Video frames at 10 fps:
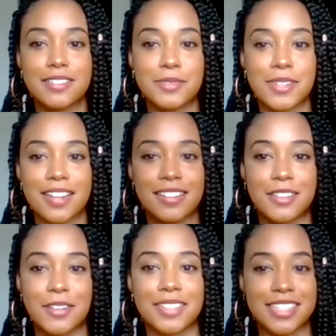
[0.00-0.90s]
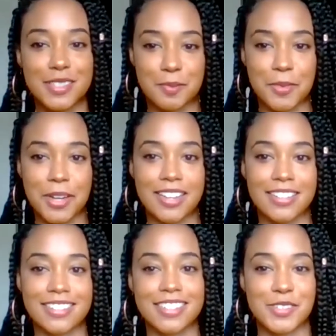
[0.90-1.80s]
do not go and eat some
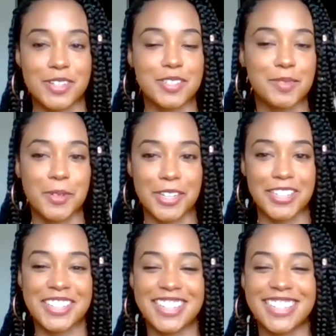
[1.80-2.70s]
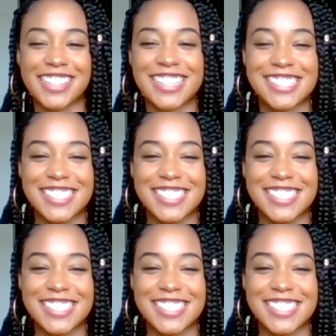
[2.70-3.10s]
bread and drink some water. Because I